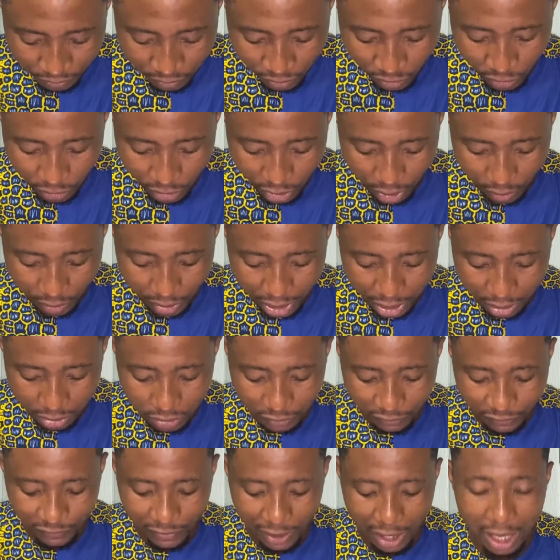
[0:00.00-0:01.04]
Then we come to
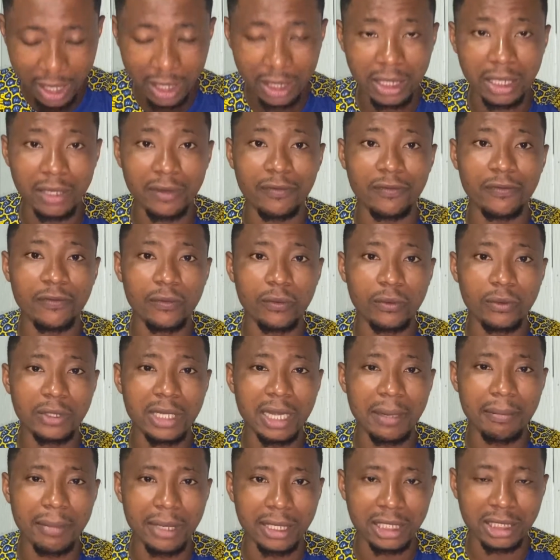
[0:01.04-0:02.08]
file and folder
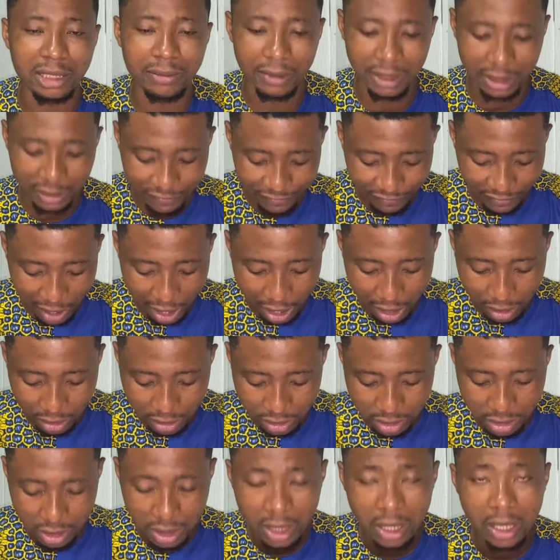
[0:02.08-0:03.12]
management. Files
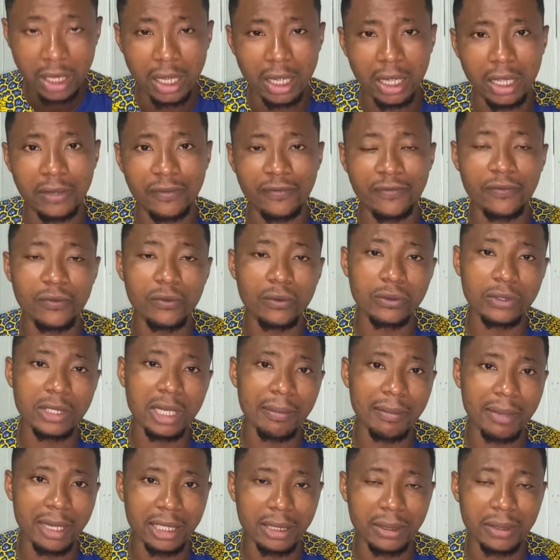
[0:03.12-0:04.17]
and folder
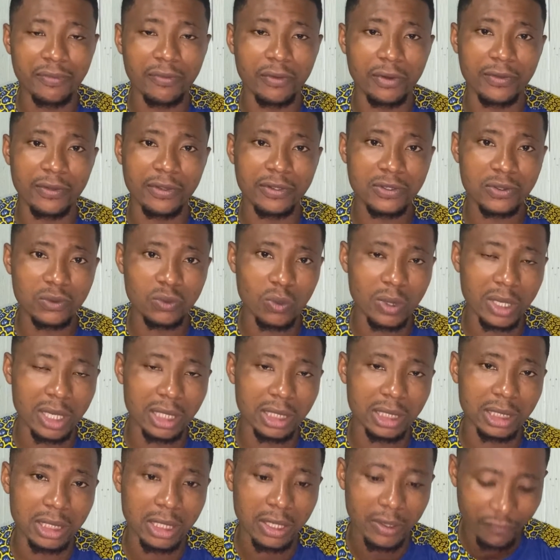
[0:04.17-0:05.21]
management. For this
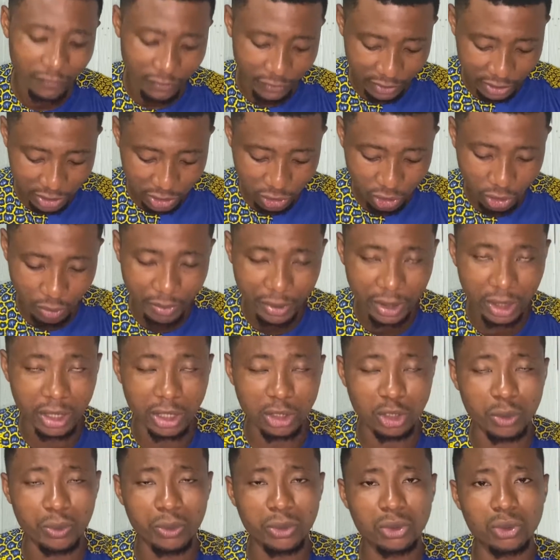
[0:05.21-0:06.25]
one, for this topic, you are
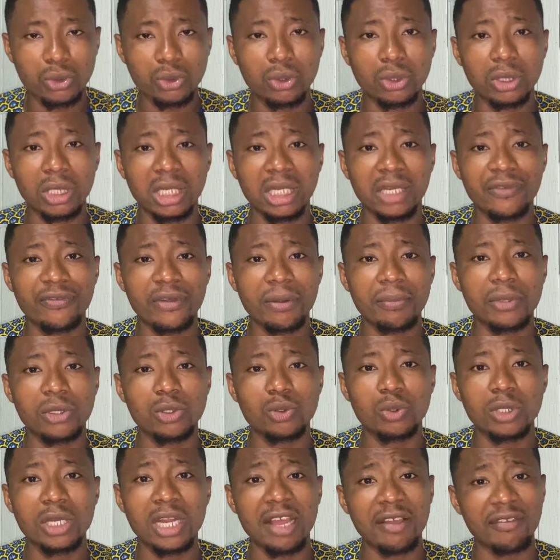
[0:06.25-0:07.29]
supposed to know the difference
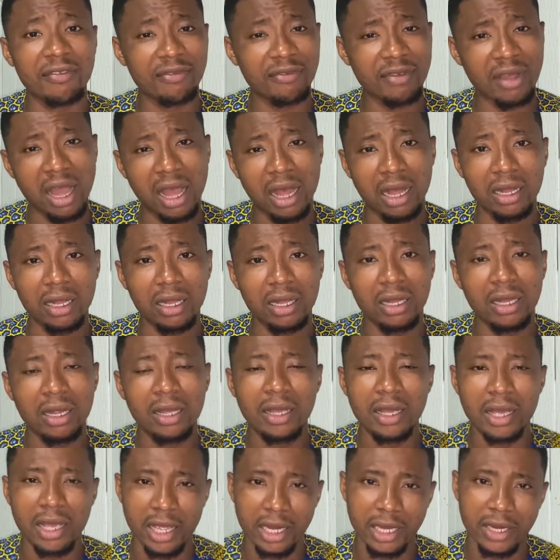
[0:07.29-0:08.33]
between a file
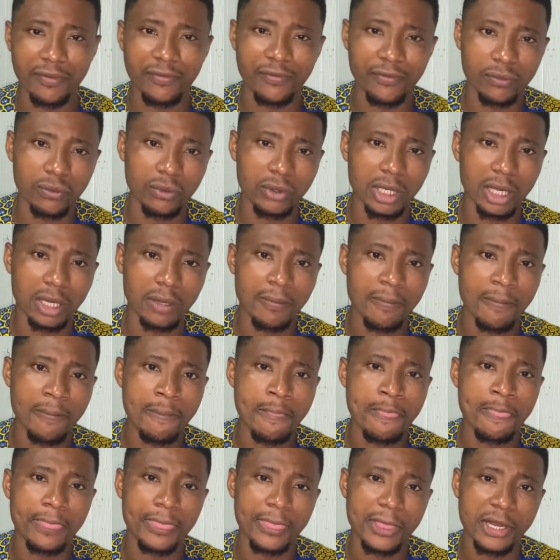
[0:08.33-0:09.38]
and a folder.
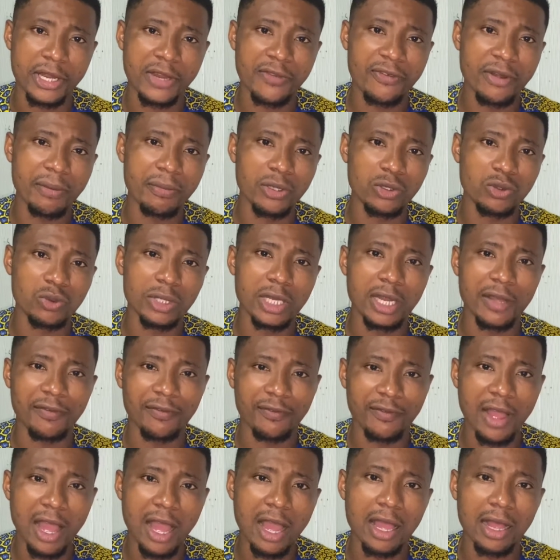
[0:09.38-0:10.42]
The difference between a
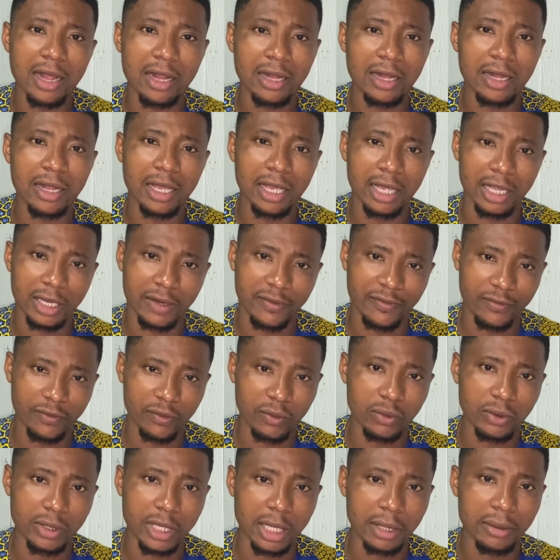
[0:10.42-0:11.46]
file and a
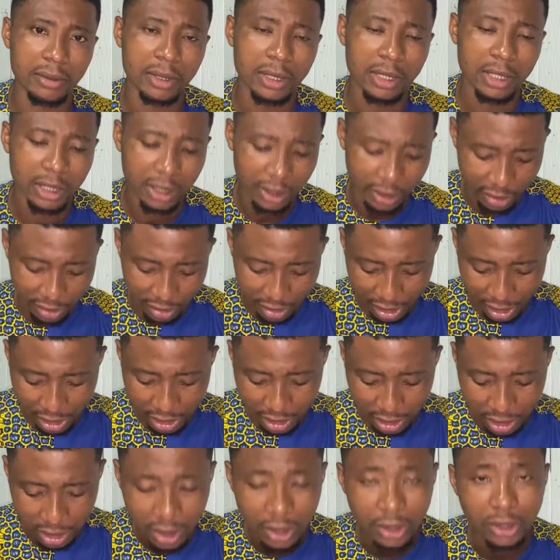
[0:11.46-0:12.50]
folder. Then
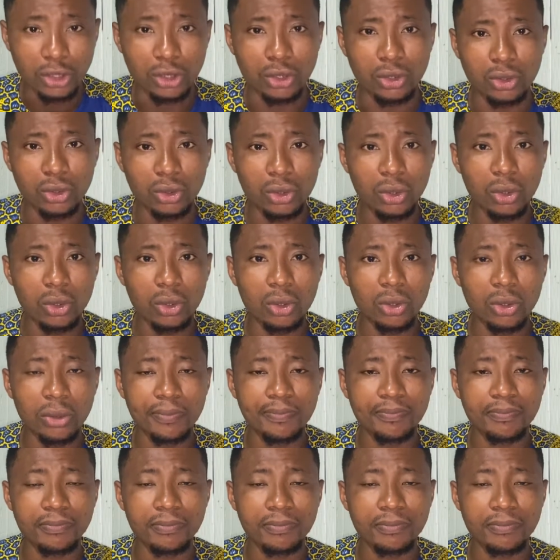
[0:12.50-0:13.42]
you know,